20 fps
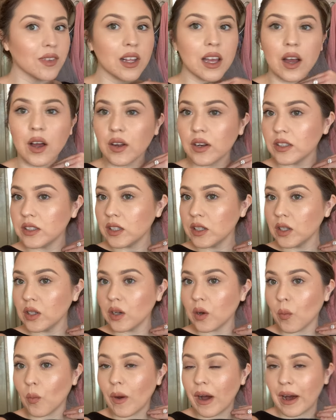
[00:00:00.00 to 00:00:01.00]
How does it
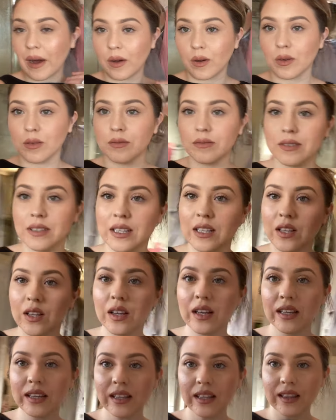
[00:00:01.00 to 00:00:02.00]
look? Wow.
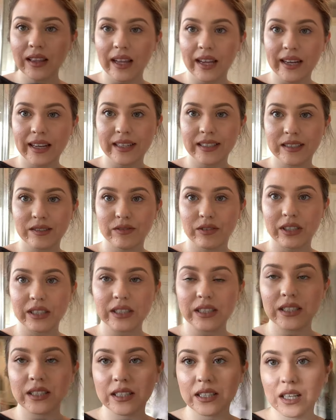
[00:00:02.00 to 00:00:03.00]
Look at the lighting
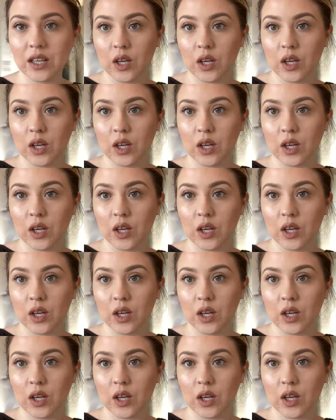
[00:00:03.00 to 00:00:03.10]
difference.